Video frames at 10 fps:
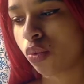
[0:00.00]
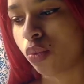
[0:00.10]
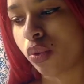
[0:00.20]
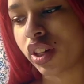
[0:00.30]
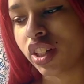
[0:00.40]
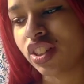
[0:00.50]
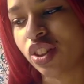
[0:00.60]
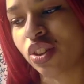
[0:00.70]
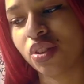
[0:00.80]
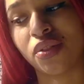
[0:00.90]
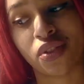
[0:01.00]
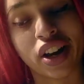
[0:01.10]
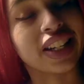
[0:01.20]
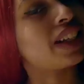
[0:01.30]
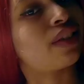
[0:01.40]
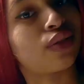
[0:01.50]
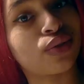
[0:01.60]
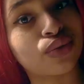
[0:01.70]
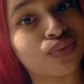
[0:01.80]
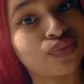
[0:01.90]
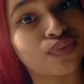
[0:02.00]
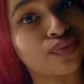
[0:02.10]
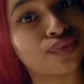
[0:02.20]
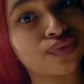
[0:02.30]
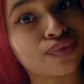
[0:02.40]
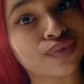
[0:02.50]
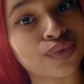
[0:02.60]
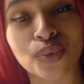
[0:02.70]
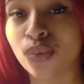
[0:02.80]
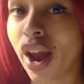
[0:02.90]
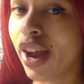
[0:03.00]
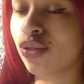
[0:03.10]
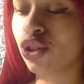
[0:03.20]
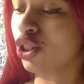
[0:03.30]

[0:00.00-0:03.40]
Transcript: What is the Three of Wands? And then I